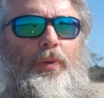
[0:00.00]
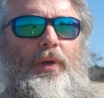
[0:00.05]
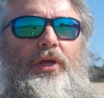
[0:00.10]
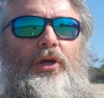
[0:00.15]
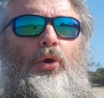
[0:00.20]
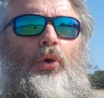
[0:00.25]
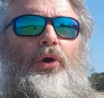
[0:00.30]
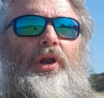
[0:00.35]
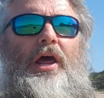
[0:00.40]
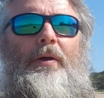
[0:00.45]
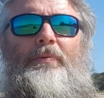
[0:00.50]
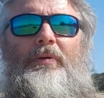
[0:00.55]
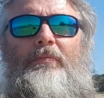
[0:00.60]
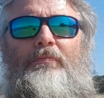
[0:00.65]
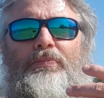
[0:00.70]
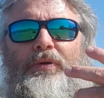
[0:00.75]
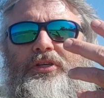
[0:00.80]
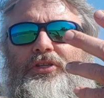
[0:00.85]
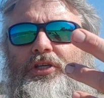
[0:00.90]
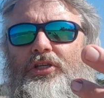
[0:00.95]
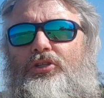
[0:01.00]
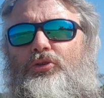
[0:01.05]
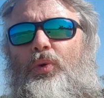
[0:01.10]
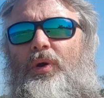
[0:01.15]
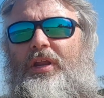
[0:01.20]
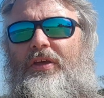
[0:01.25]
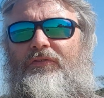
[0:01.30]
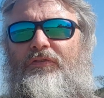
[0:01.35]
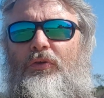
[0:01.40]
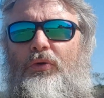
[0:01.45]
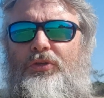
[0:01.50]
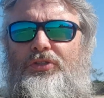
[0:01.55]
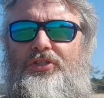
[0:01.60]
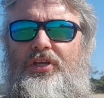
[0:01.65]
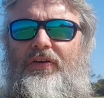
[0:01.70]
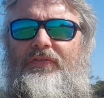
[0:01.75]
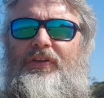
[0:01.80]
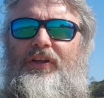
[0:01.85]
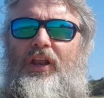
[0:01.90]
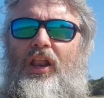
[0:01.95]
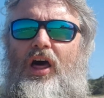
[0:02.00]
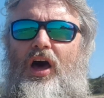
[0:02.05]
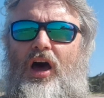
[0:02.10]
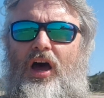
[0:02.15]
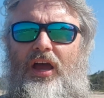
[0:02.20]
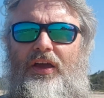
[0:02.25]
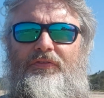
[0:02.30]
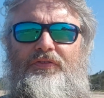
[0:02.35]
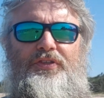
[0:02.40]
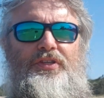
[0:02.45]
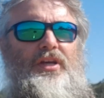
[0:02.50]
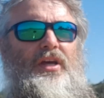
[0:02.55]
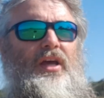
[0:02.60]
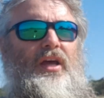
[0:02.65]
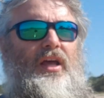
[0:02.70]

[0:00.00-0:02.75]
We're caught up in busy 24/7 lives,